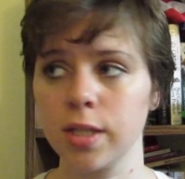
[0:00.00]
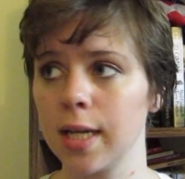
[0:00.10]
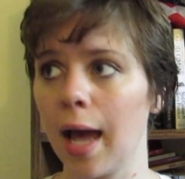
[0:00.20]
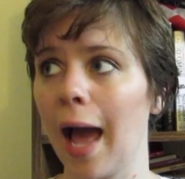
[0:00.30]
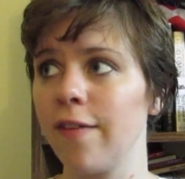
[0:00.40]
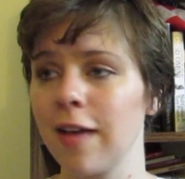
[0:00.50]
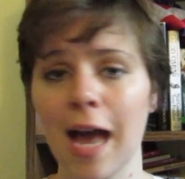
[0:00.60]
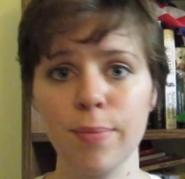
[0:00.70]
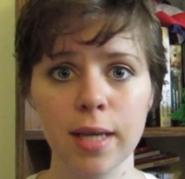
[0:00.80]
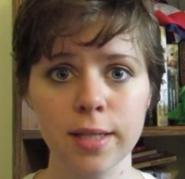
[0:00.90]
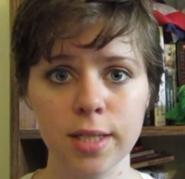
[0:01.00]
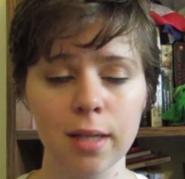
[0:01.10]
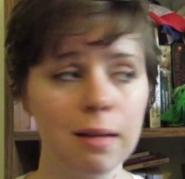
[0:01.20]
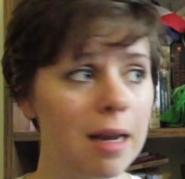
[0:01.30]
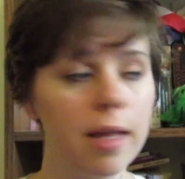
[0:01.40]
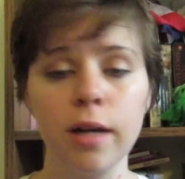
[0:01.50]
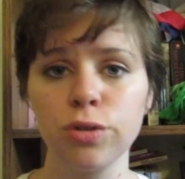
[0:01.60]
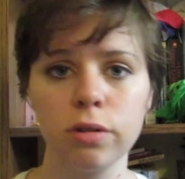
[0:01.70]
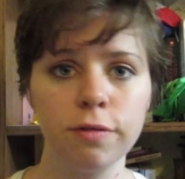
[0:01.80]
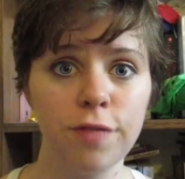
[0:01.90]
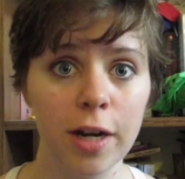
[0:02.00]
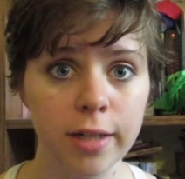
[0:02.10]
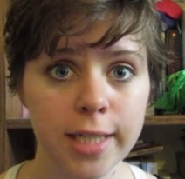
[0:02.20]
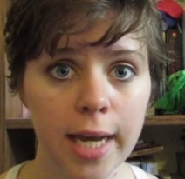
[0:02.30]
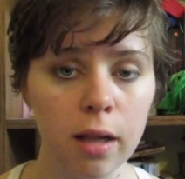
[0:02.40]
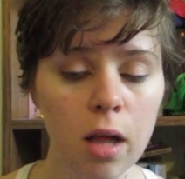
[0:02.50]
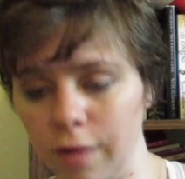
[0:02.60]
to have a happy ending in their sort of fairy tale.